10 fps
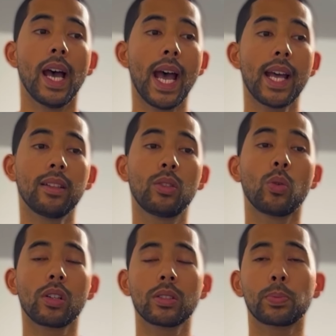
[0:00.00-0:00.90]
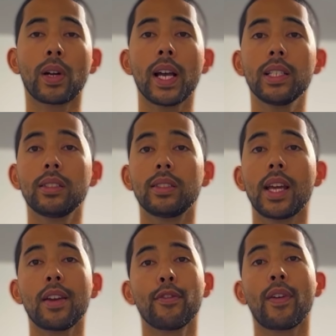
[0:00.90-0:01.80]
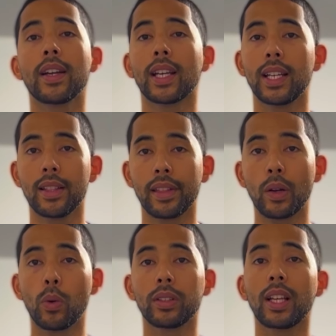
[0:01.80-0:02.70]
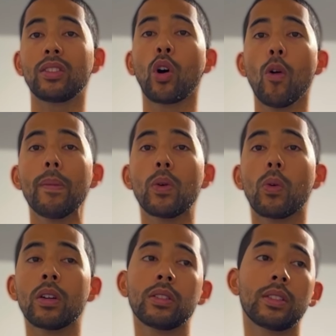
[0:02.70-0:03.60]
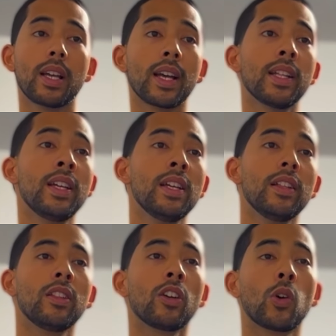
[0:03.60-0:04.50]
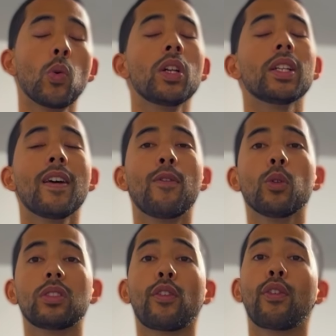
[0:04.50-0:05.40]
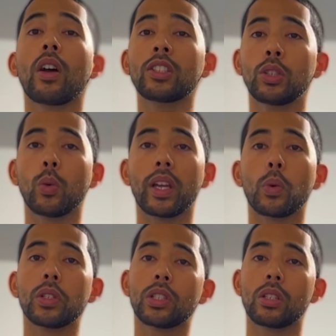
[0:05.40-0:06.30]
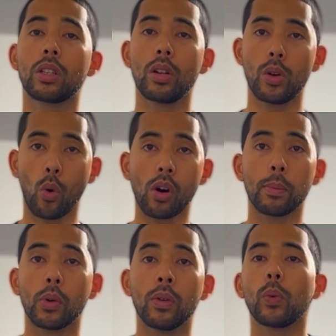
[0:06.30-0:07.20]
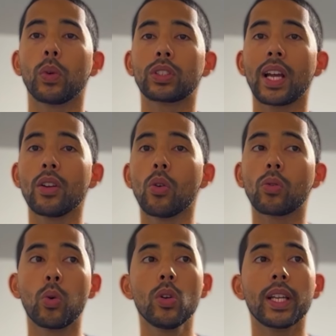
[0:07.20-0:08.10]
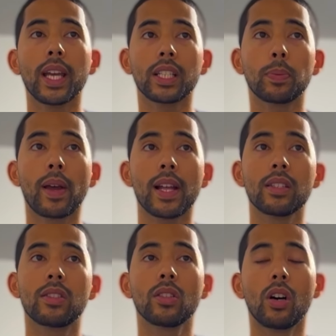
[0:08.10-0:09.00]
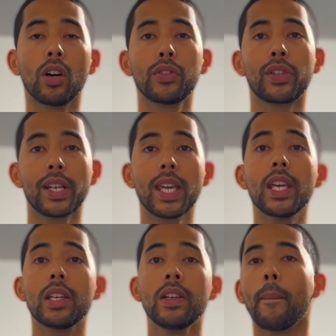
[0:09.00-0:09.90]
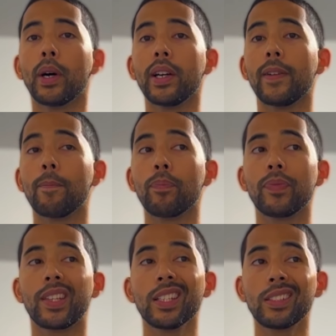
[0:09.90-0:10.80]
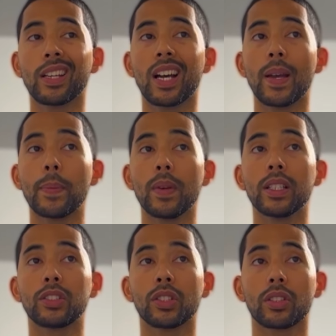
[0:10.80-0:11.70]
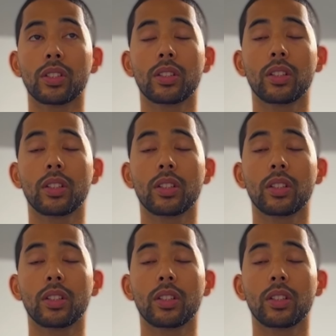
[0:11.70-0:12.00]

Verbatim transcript: And to our surprise, they didn't find anything. What they told me was that the coolant levels fluctuate, which is normal, which I know coolant expands under heat, but this time it's just